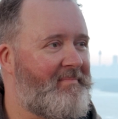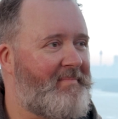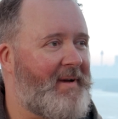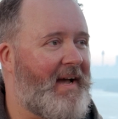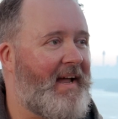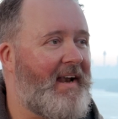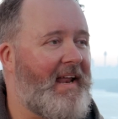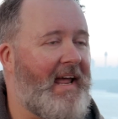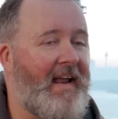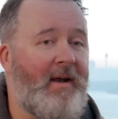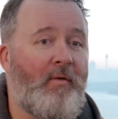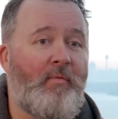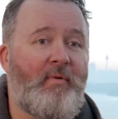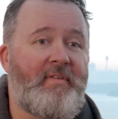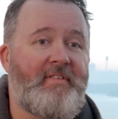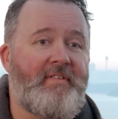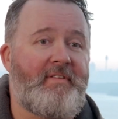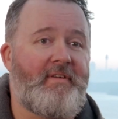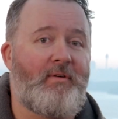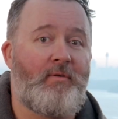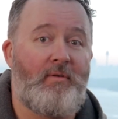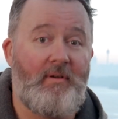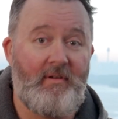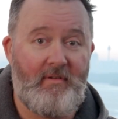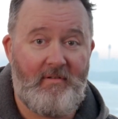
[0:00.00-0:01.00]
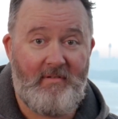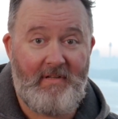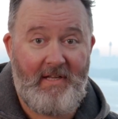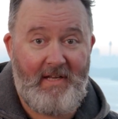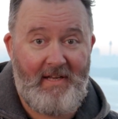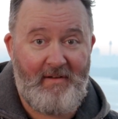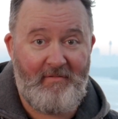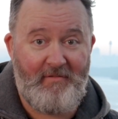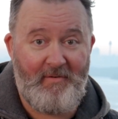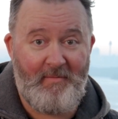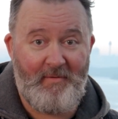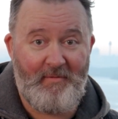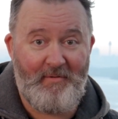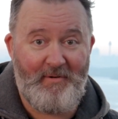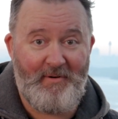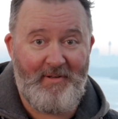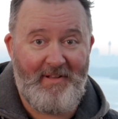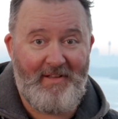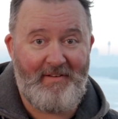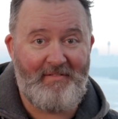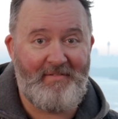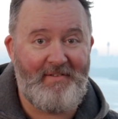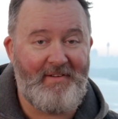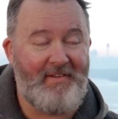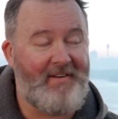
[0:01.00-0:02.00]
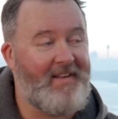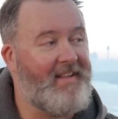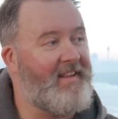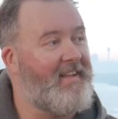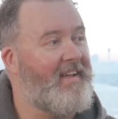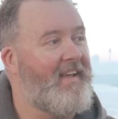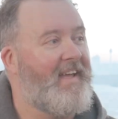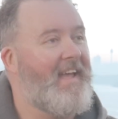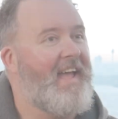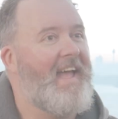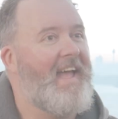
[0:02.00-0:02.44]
part, and it wasn't oil leaking from a Royal Enfield either.